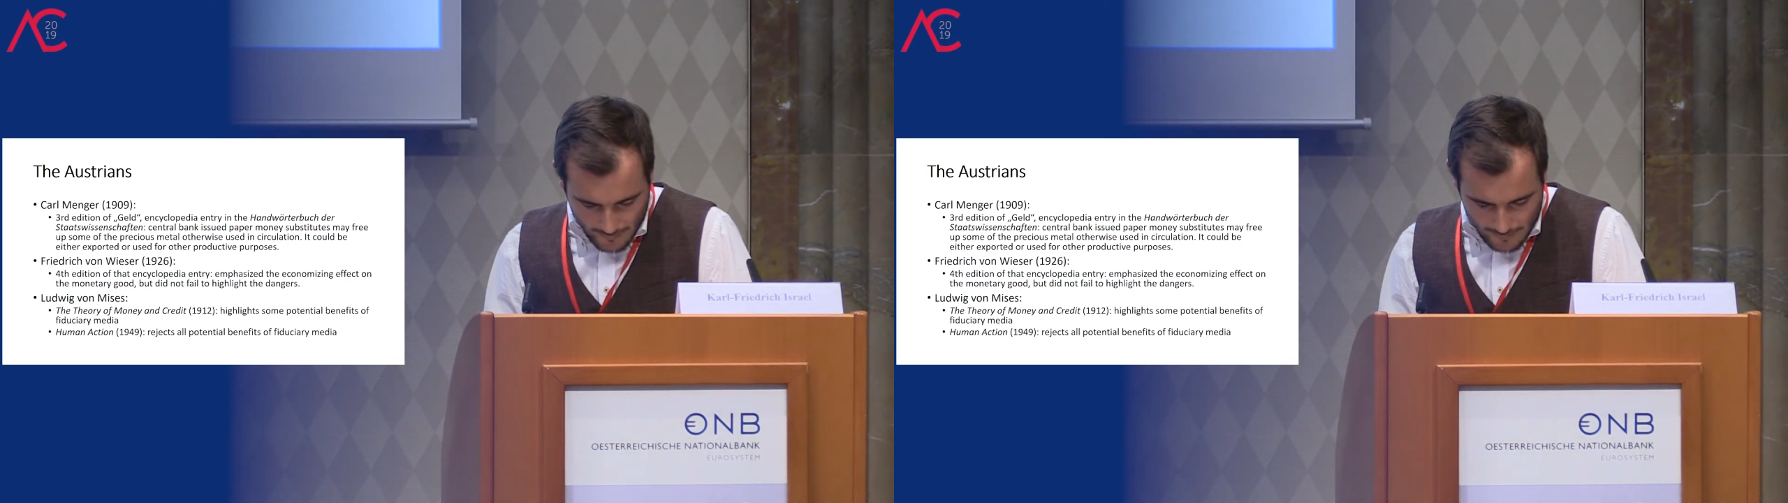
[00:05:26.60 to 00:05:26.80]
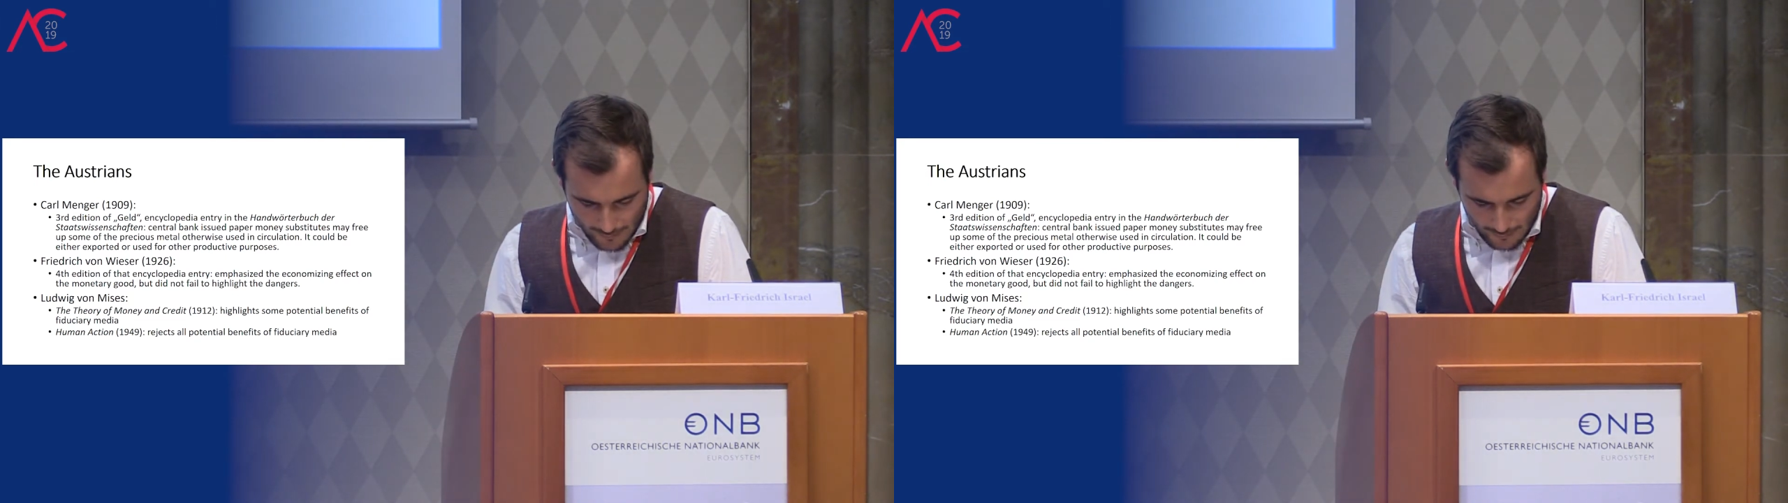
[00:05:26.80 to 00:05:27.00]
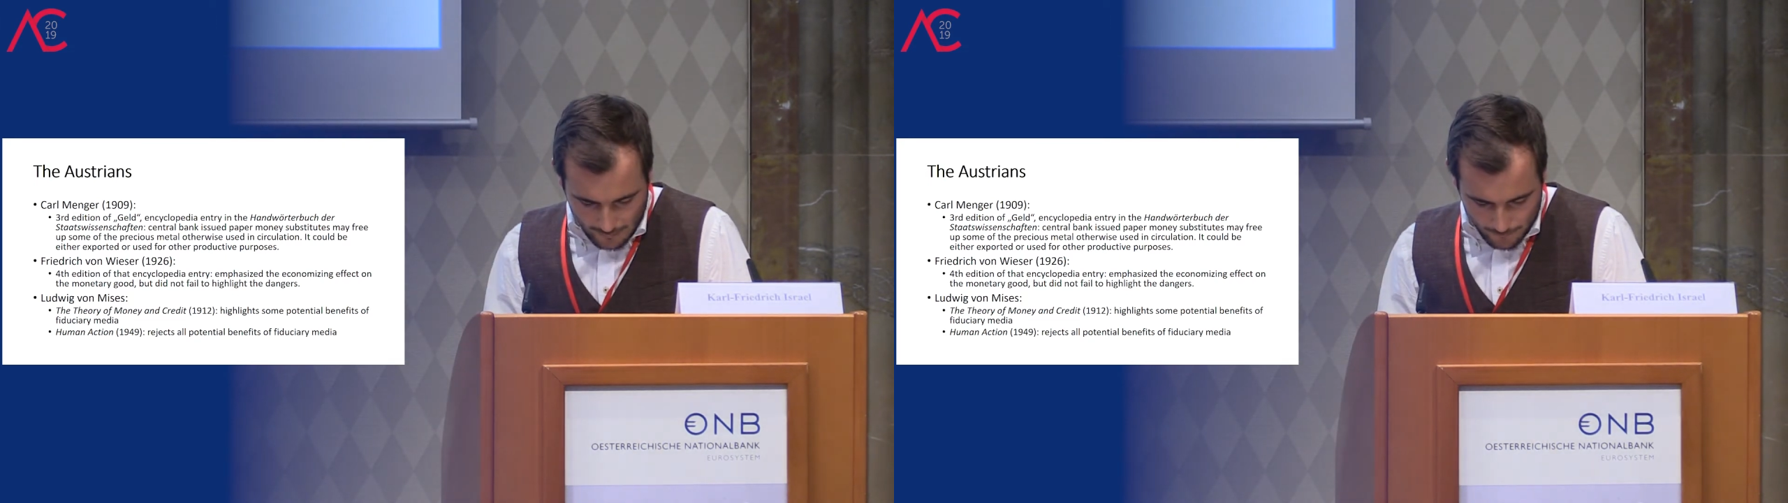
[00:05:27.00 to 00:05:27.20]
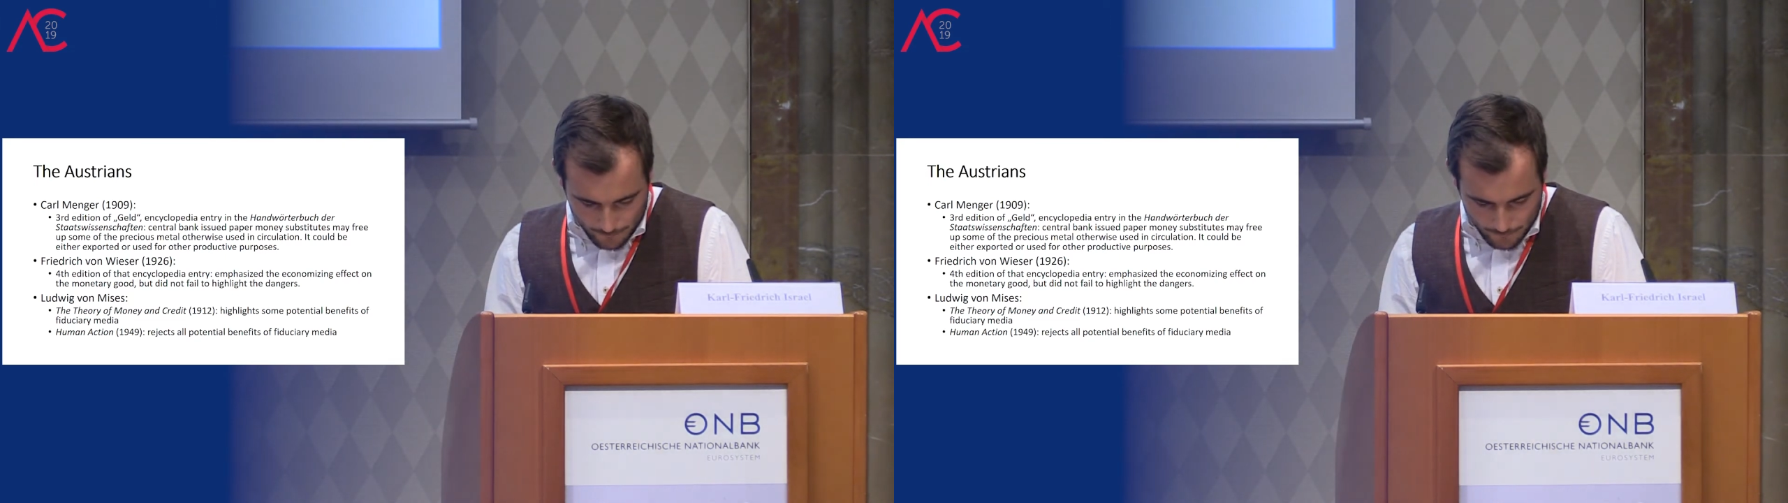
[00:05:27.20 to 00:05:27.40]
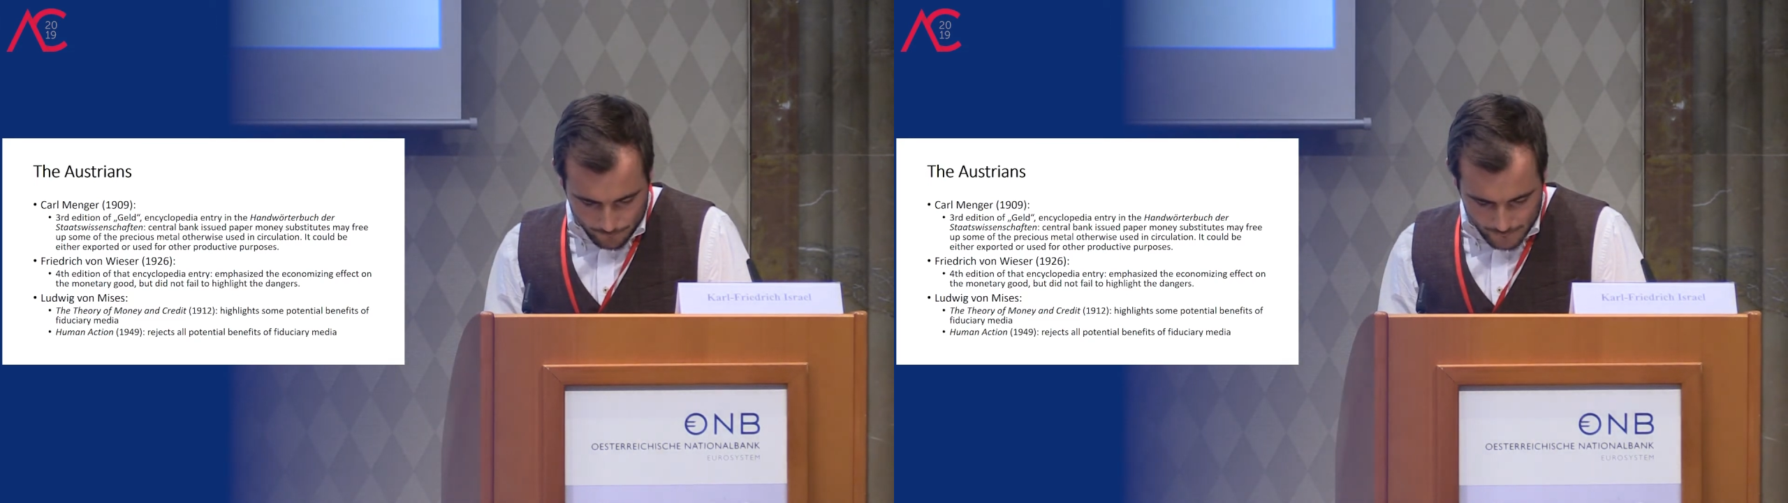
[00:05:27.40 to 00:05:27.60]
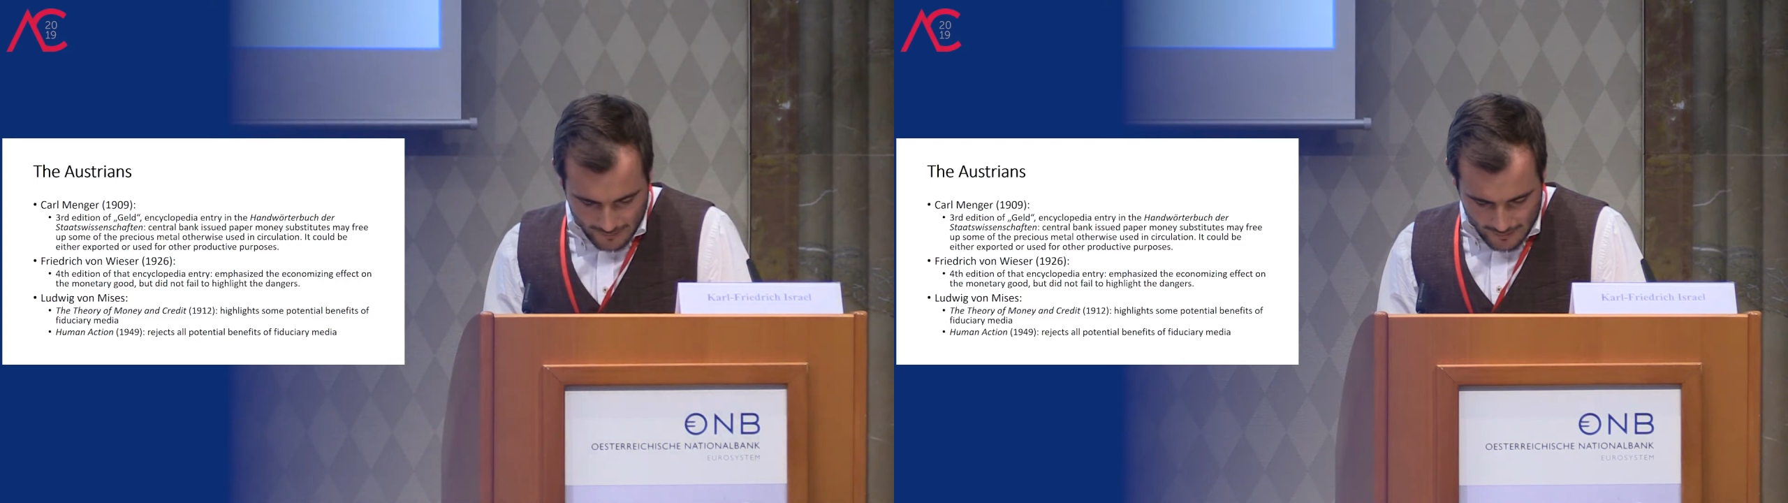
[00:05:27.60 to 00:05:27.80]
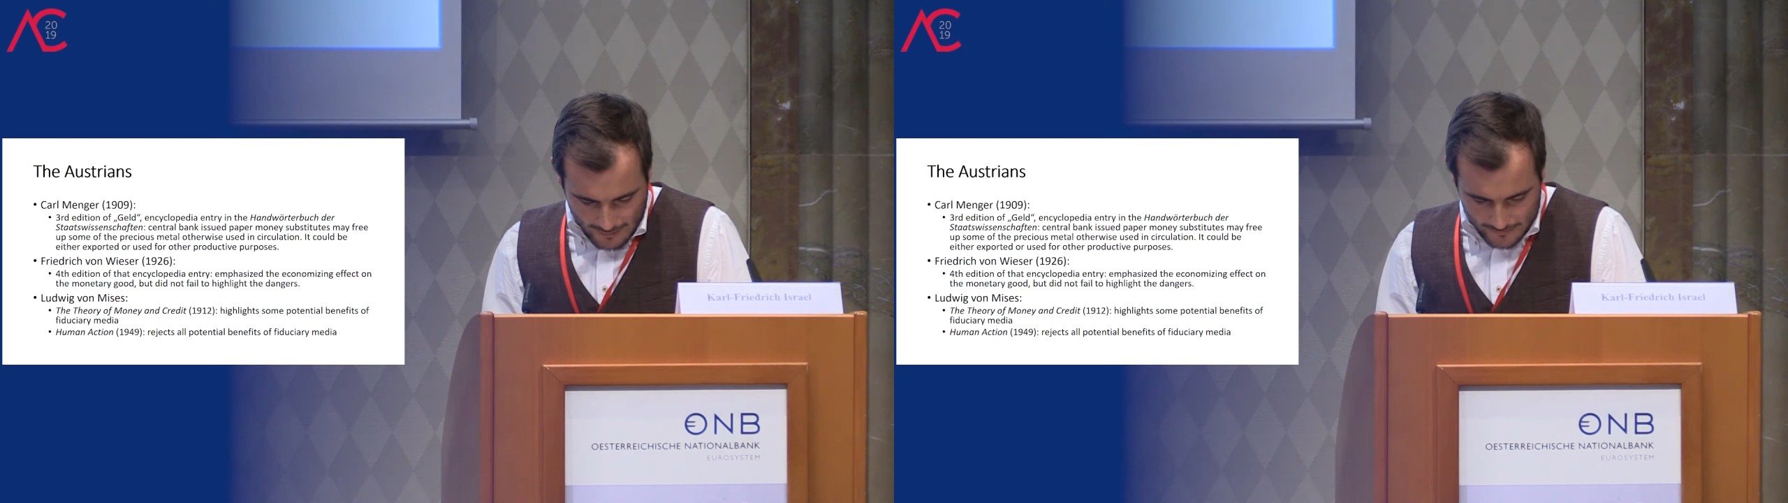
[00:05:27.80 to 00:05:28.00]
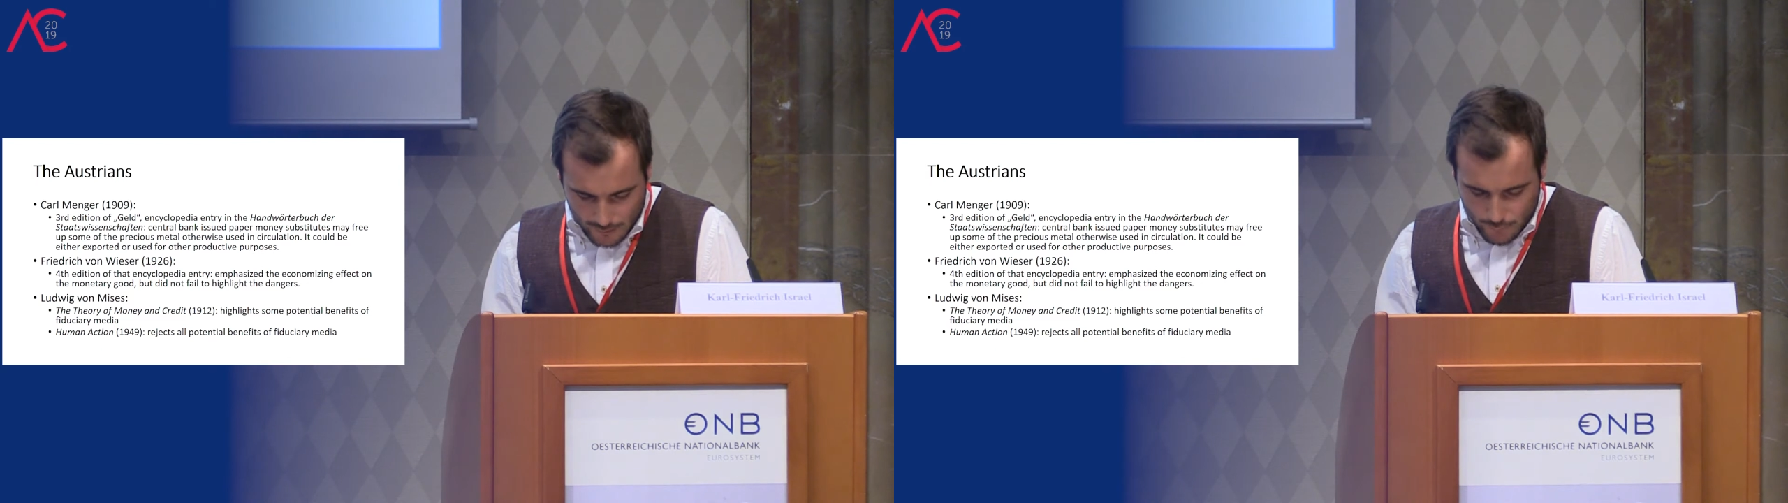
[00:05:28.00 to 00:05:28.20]
And
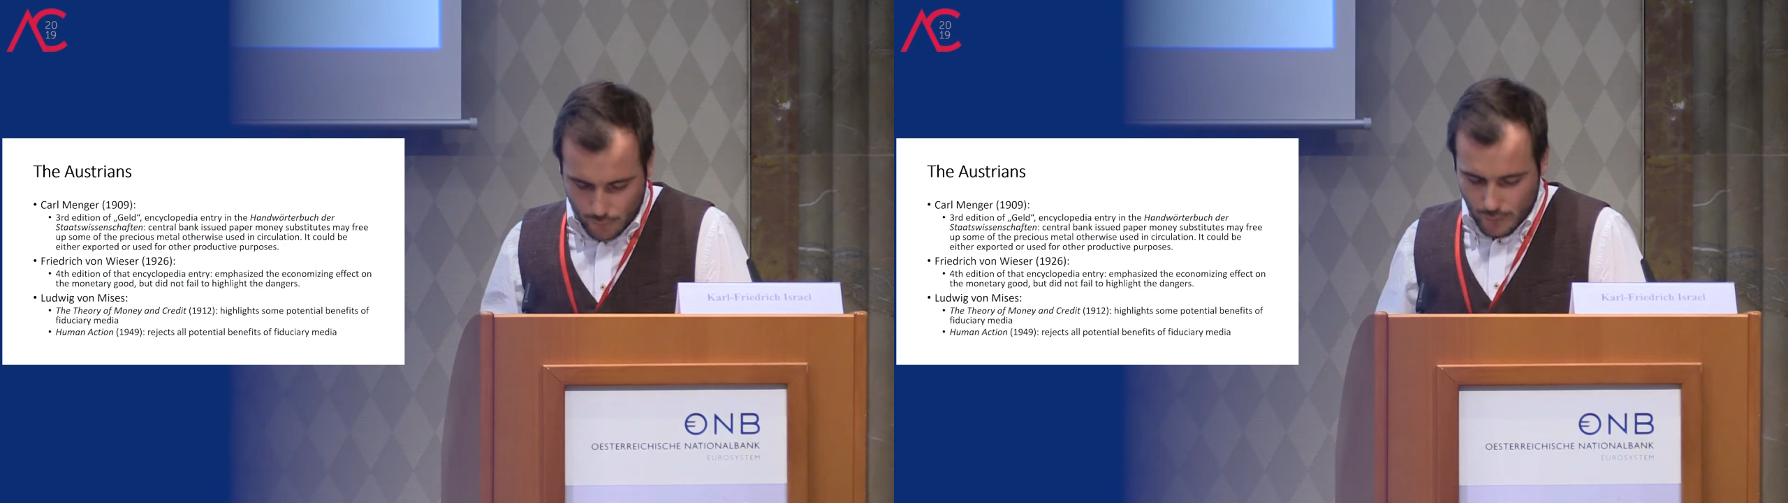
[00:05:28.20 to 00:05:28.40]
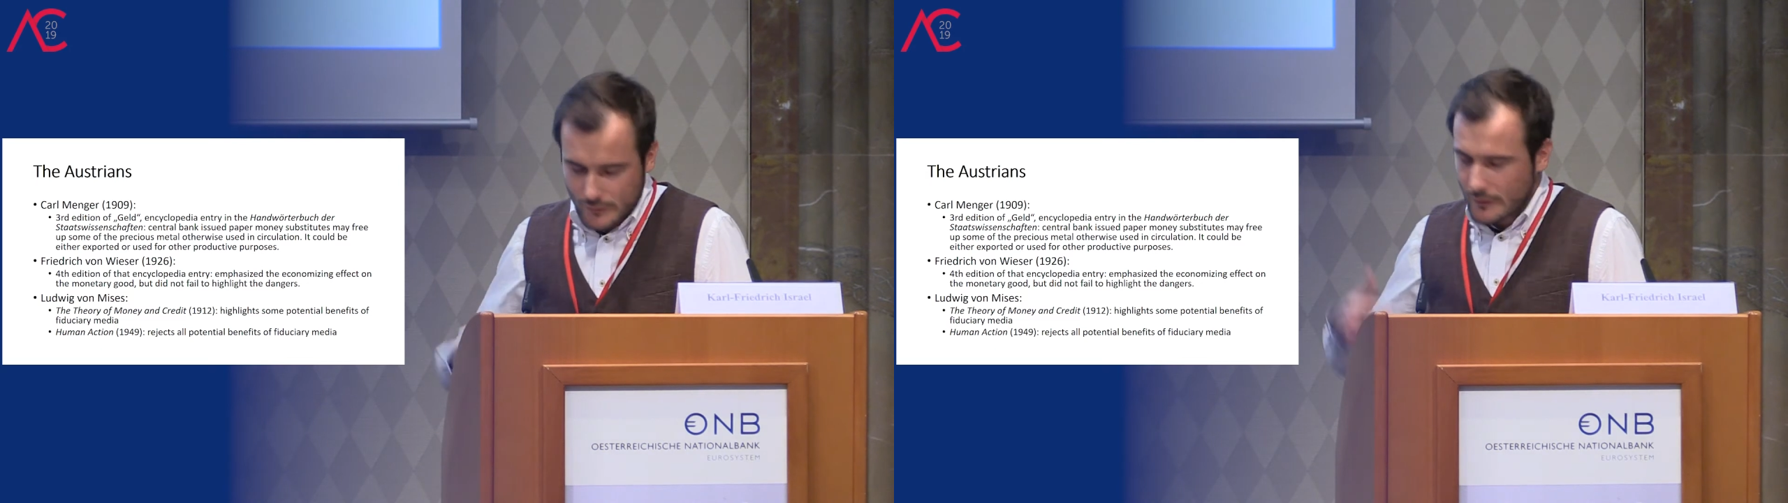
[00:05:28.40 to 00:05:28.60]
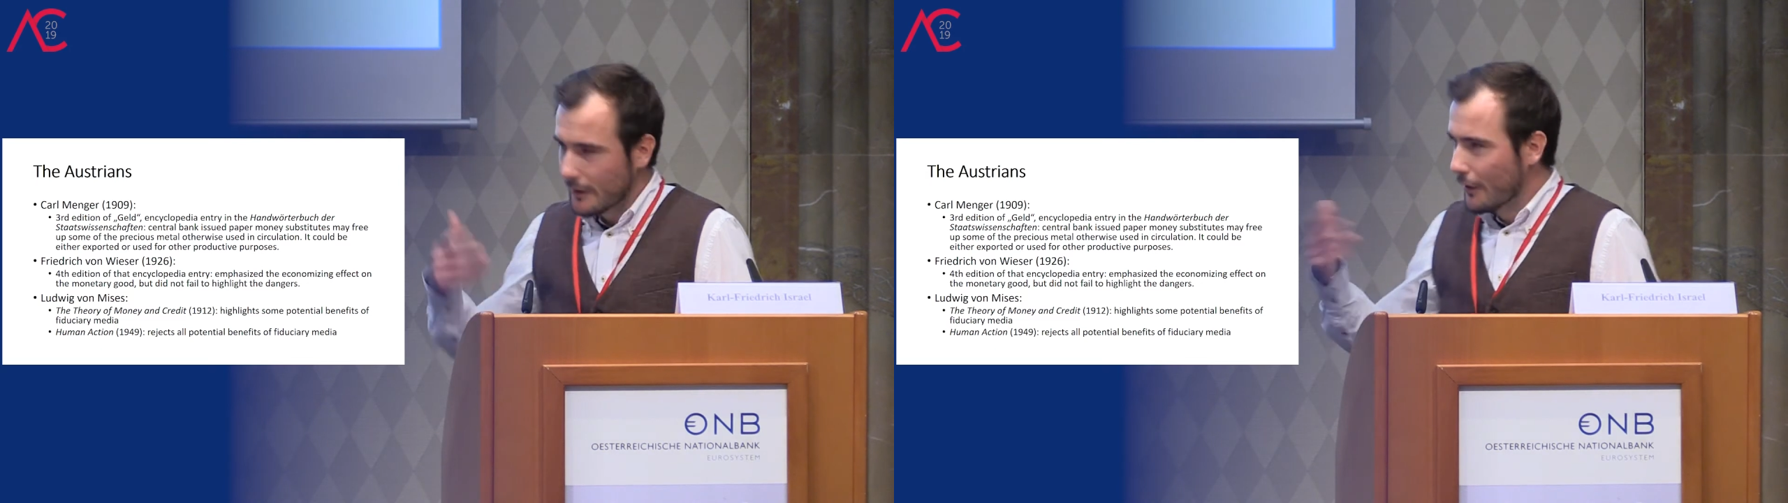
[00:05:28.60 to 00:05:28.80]
then, of course,